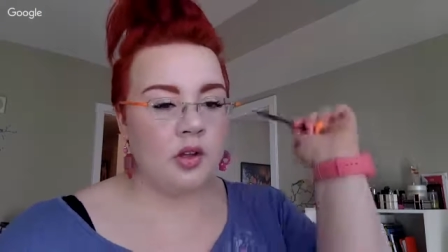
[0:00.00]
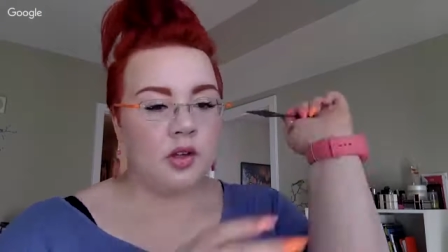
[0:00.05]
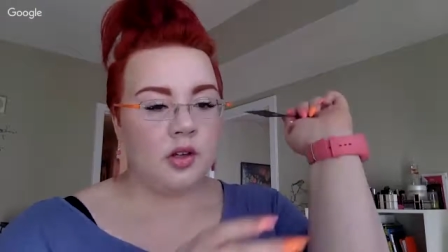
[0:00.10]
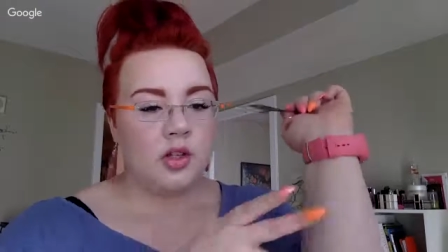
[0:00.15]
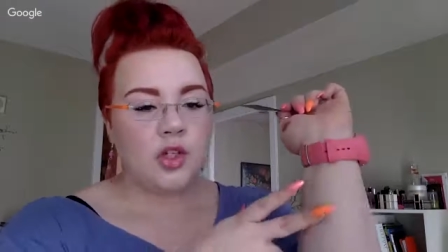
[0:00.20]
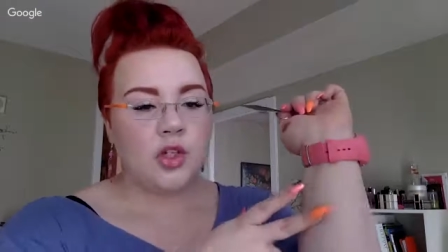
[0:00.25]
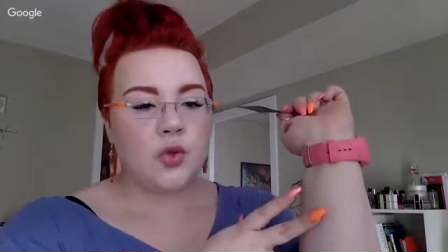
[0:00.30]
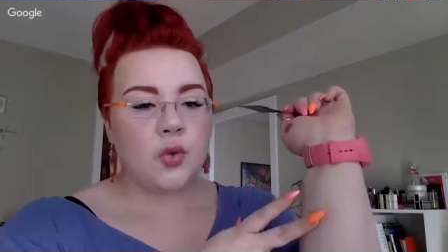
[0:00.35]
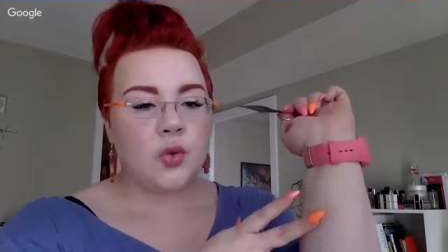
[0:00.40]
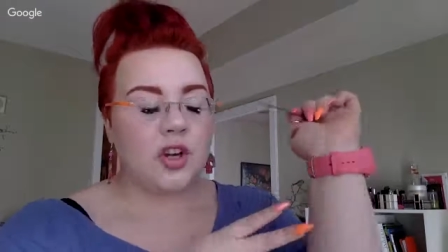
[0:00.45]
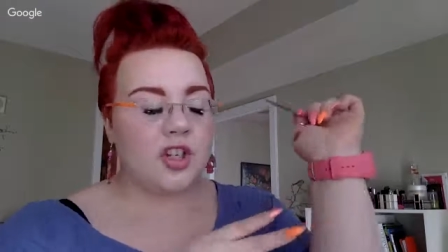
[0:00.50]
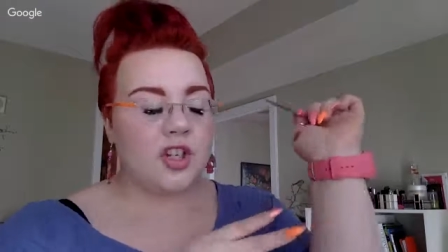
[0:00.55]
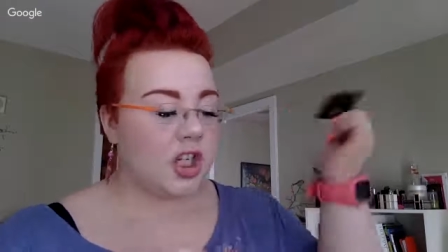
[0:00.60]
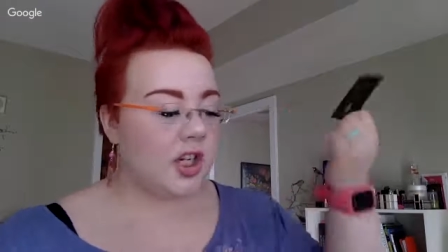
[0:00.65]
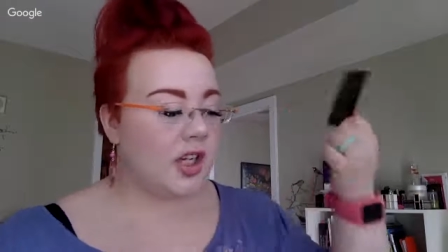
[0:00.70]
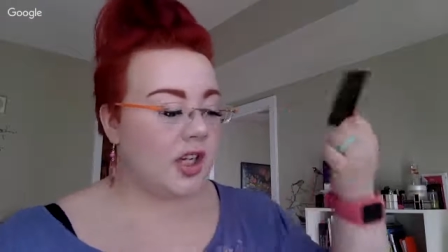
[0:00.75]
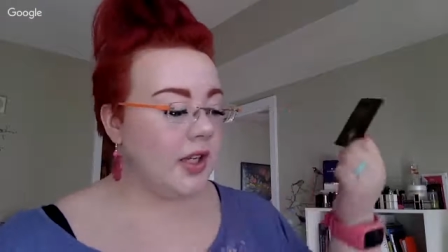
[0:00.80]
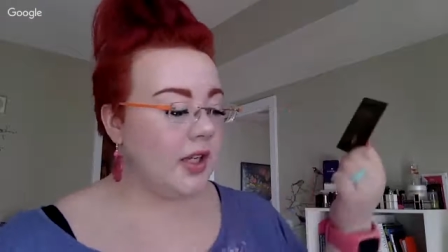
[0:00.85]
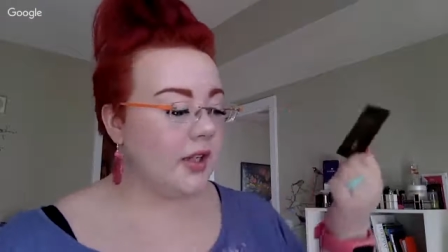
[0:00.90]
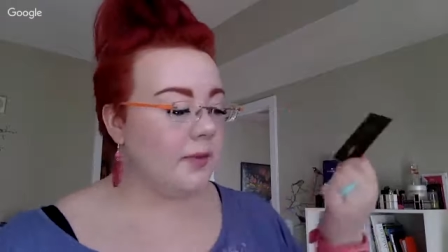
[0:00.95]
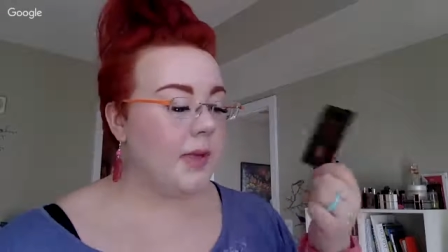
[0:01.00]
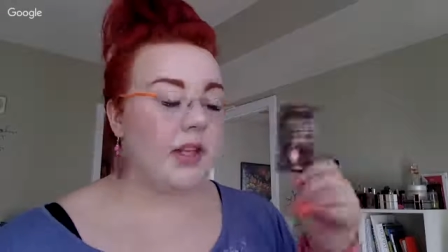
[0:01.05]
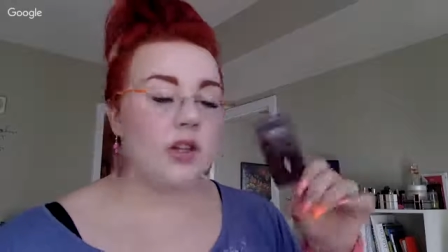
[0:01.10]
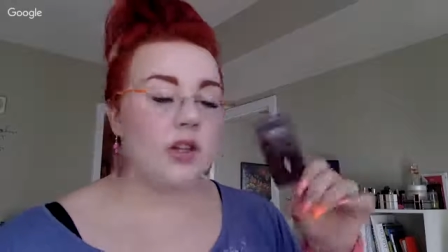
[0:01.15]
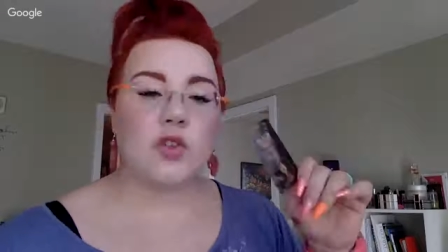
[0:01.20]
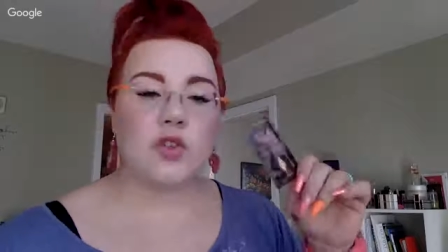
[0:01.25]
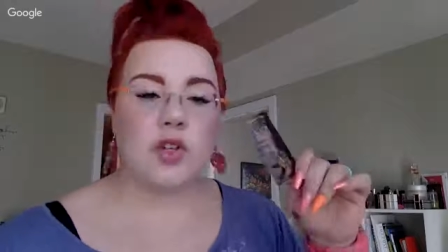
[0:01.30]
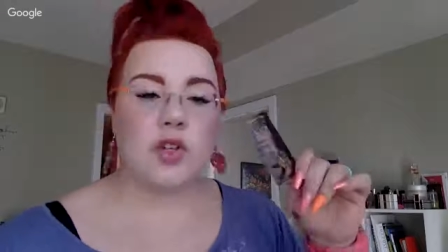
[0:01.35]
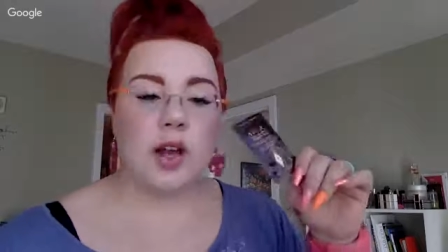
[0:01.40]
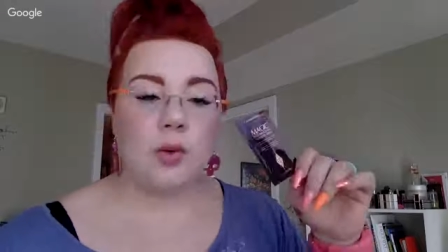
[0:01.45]
swatching it
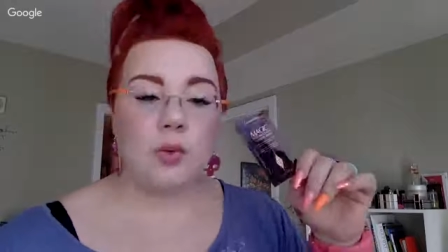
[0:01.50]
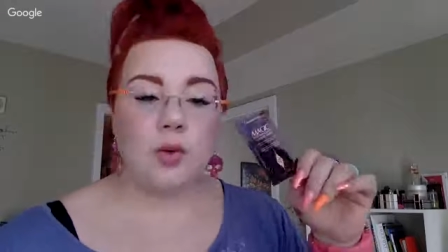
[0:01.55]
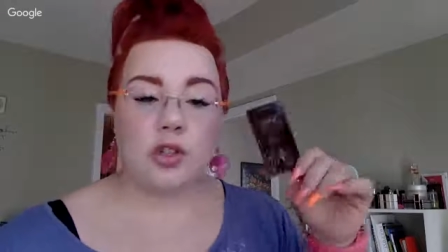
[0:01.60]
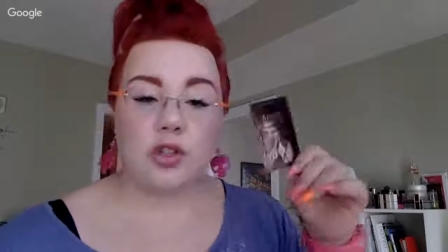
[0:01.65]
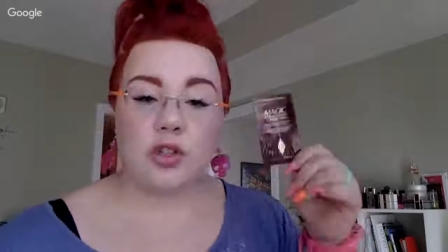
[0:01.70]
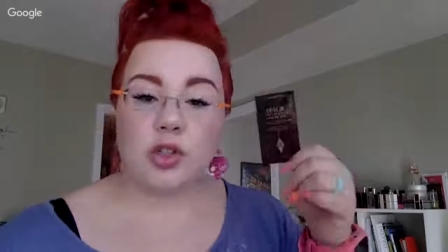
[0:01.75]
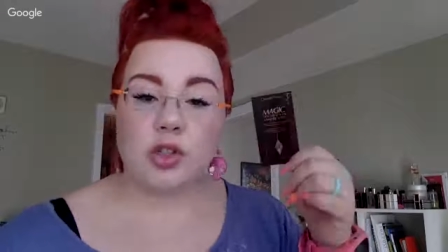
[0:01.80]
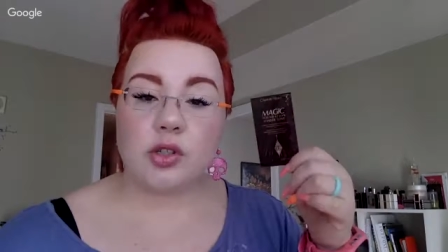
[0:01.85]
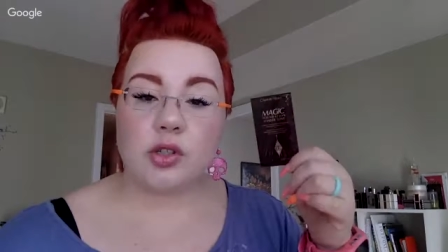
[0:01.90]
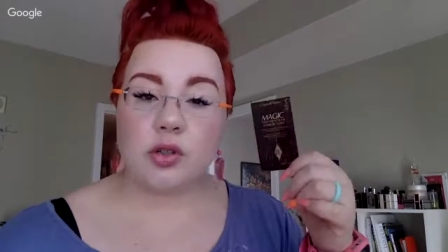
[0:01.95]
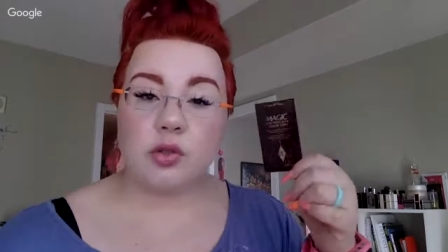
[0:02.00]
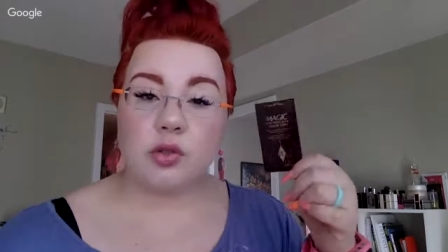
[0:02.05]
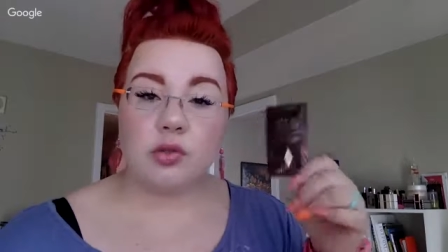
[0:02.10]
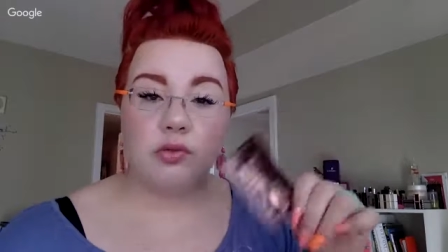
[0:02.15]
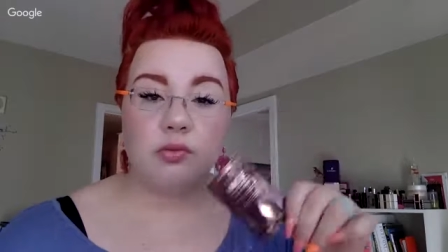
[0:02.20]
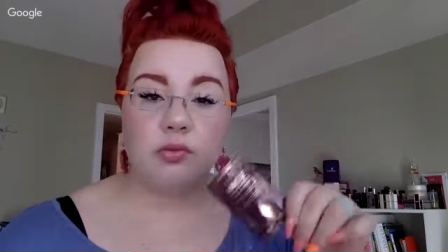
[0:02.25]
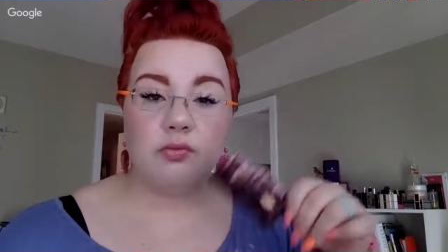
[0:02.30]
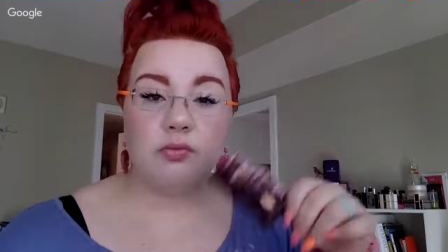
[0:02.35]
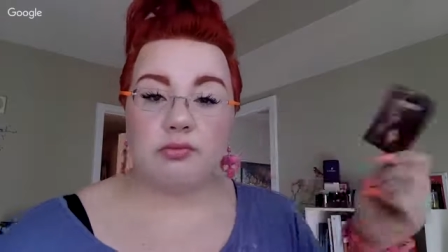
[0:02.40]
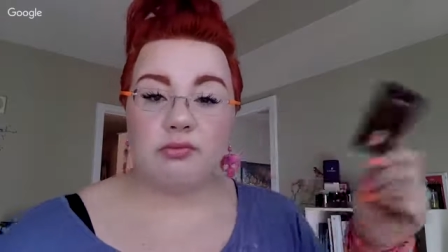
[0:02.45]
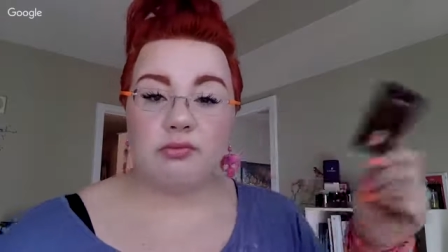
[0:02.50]
because I want to